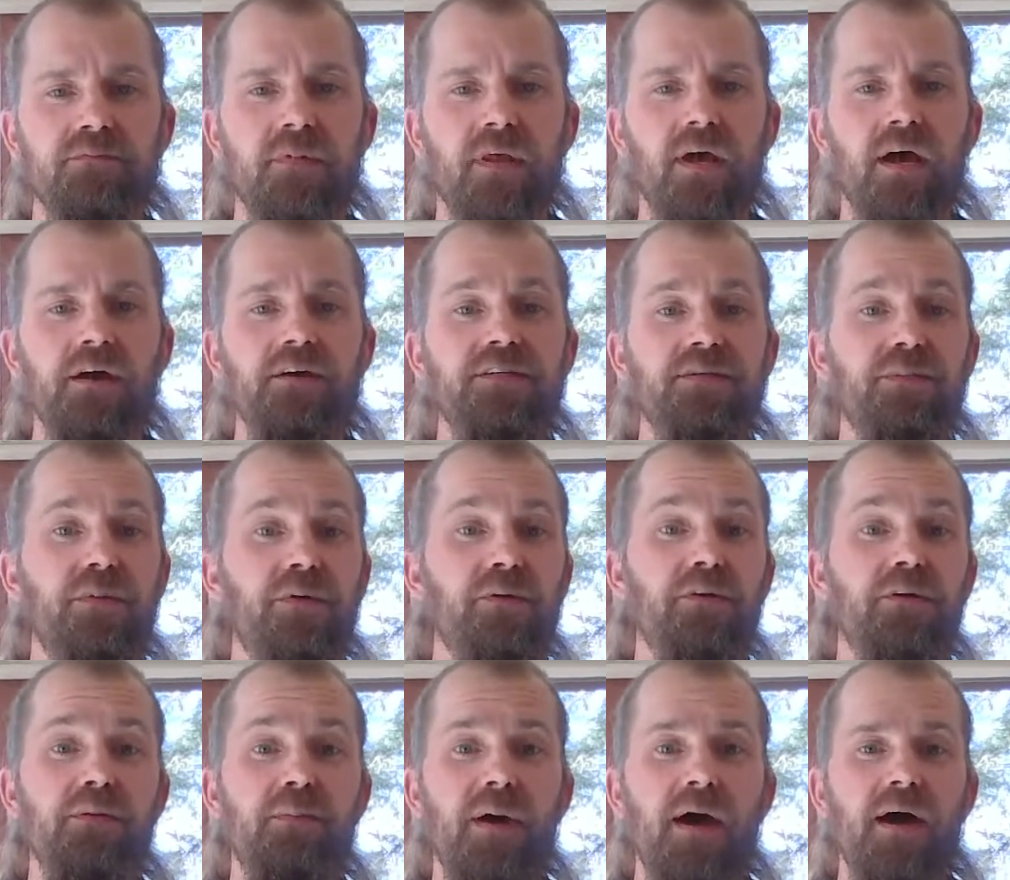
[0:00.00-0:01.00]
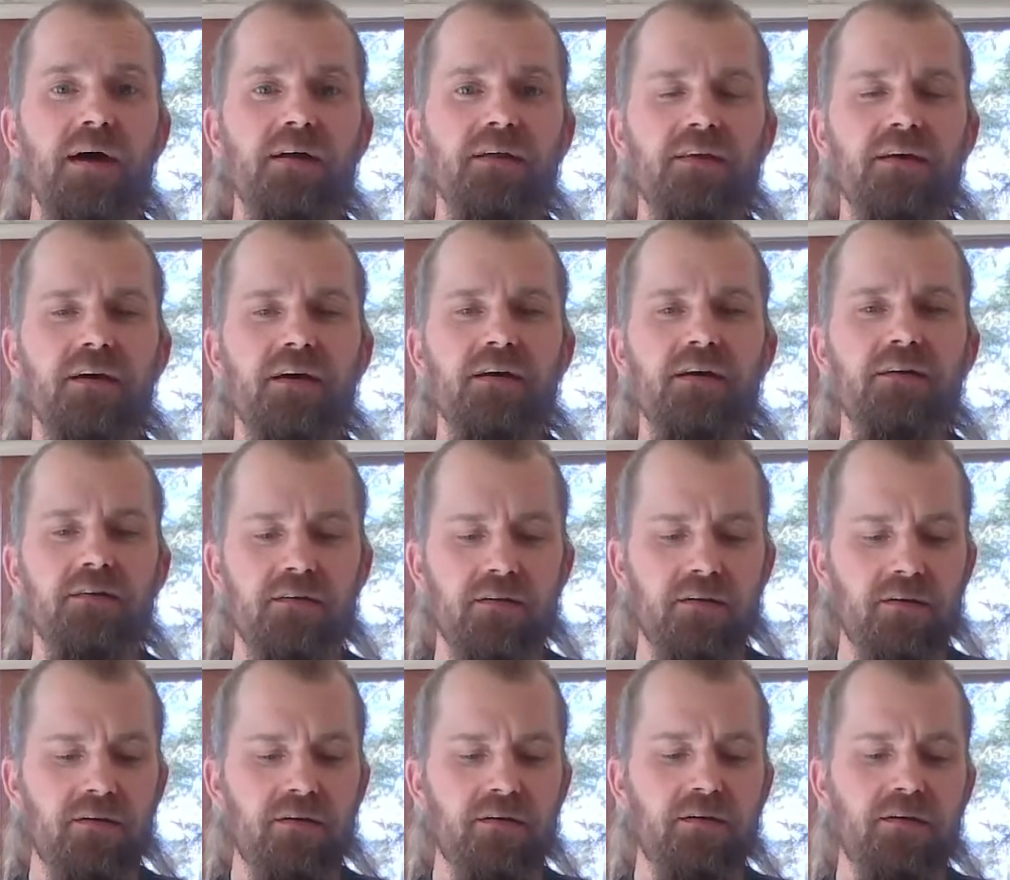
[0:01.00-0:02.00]
I used to be really bad at that.
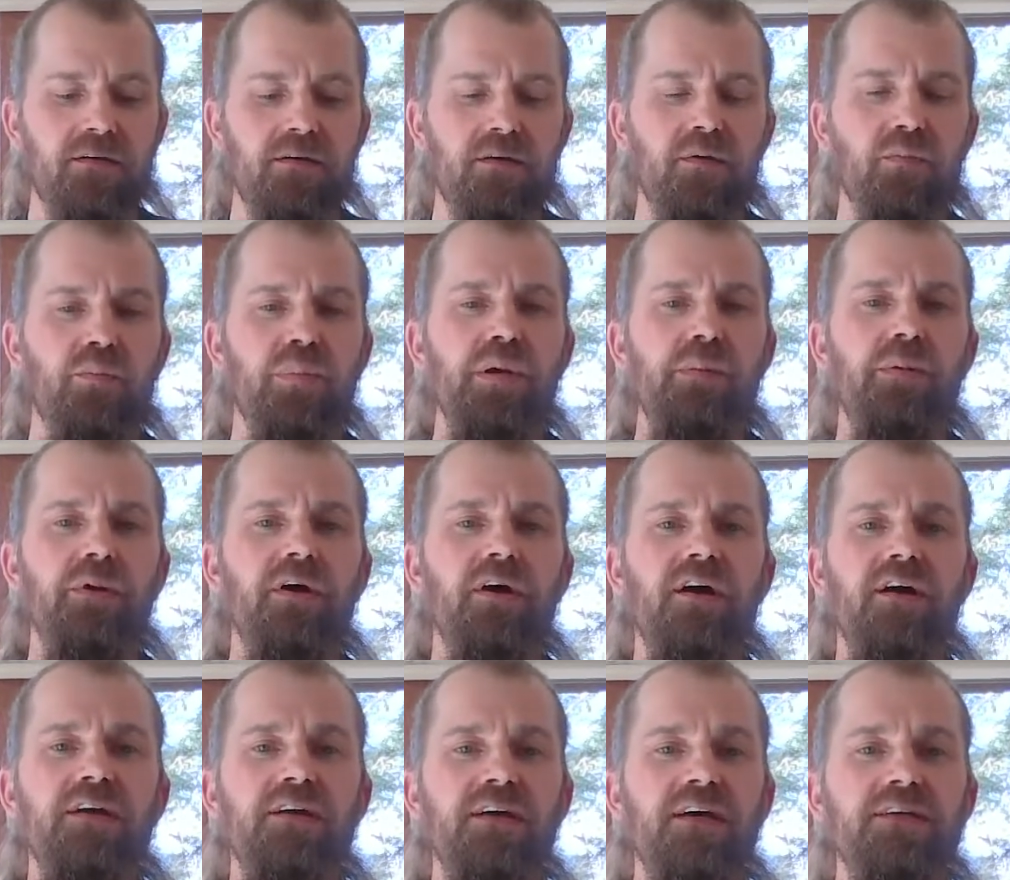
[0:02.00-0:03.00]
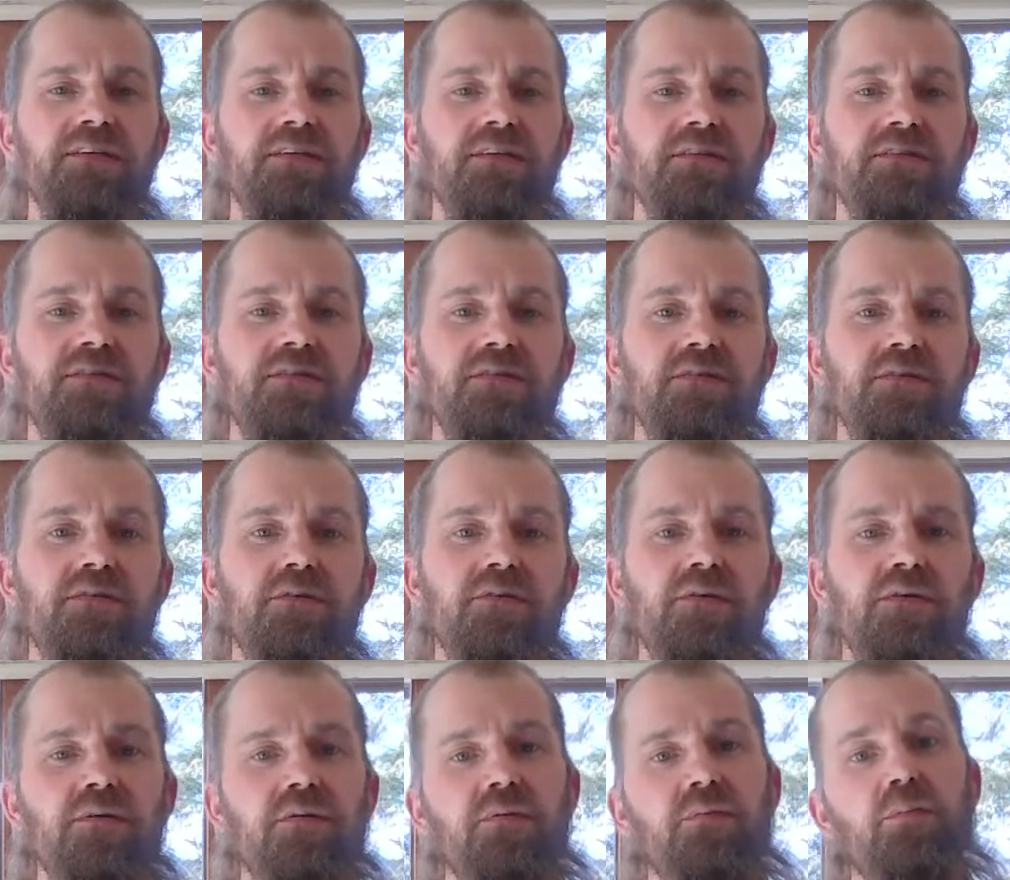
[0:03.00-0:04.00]
People are addicted to
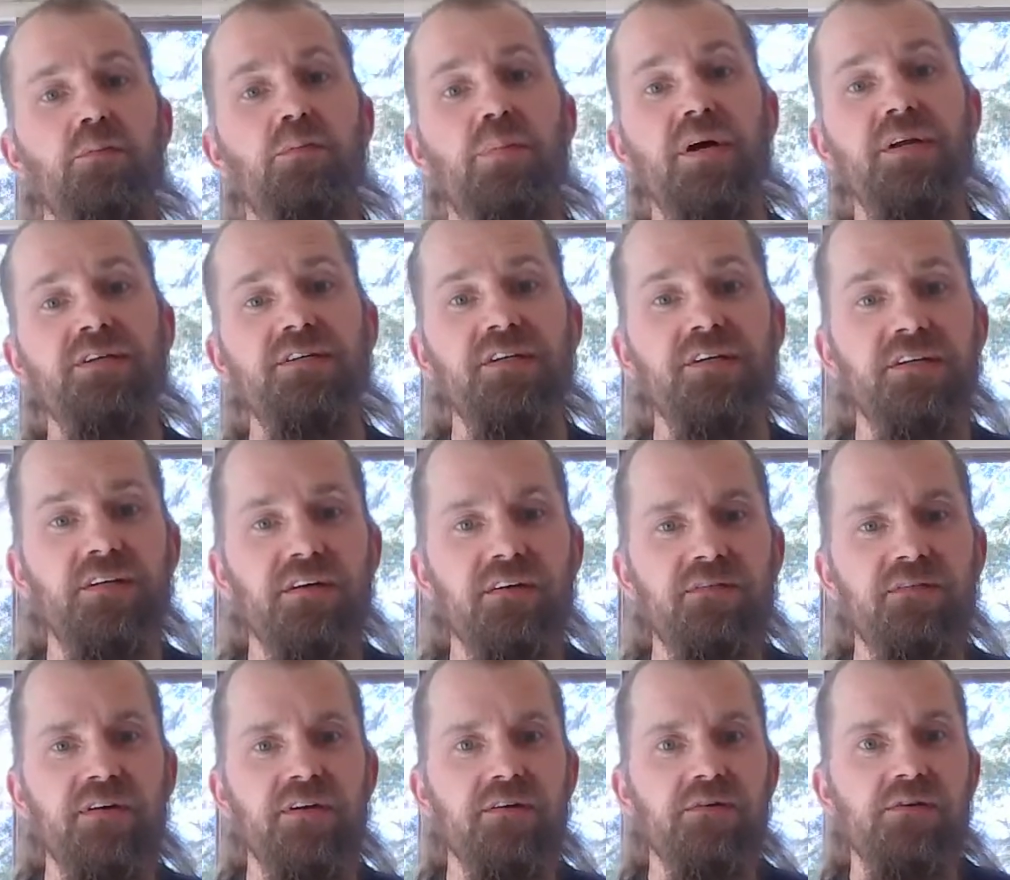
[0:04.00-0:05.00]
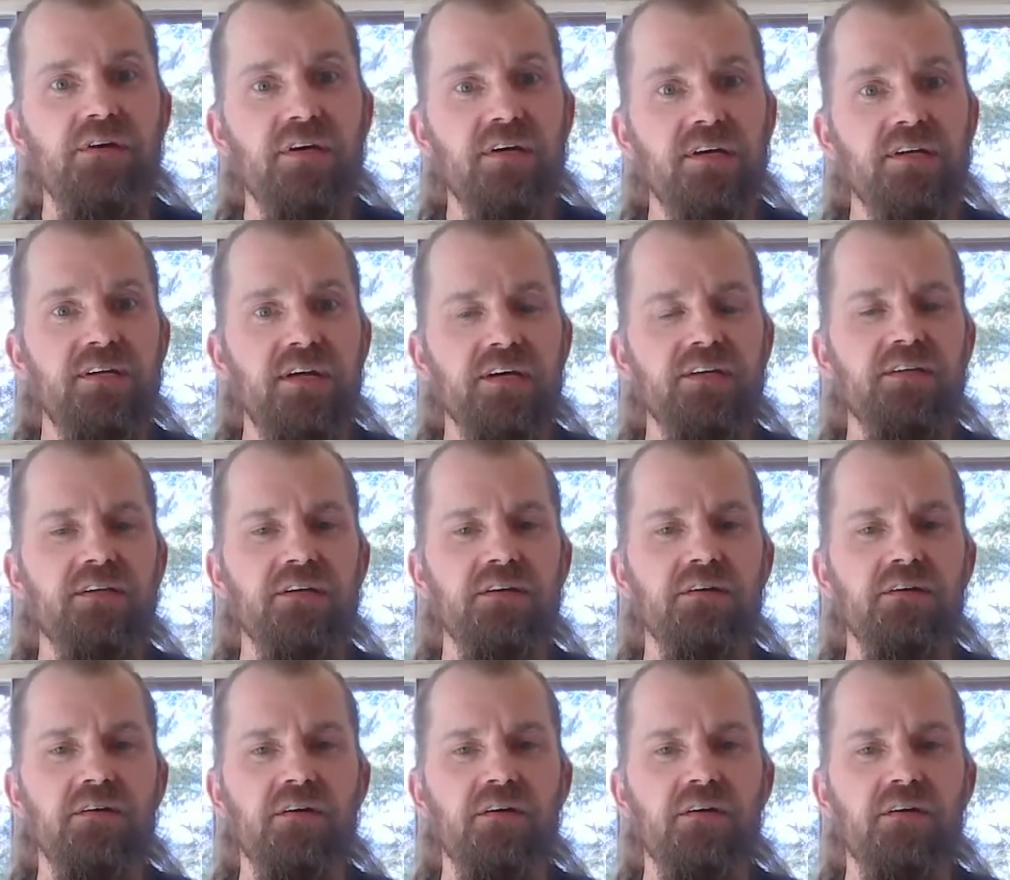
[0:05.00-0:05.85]
binging TV. You get addicted,